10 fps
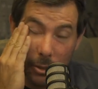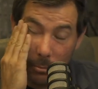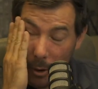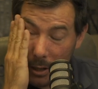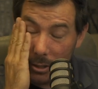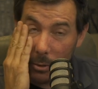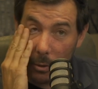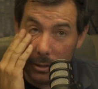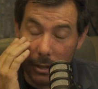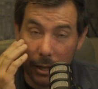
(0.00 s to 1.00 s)
great
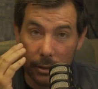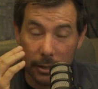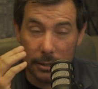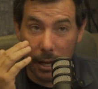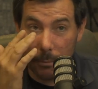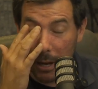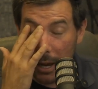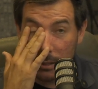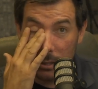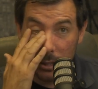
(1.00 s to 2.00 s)
stories, like the time I
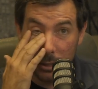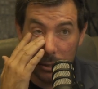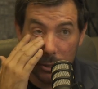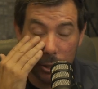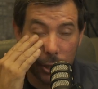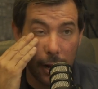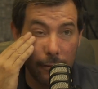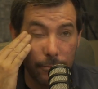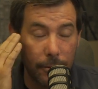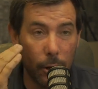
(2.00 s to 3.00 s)
accidentally
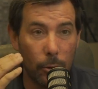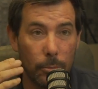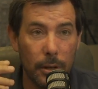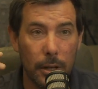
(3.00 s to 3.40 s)
shot foam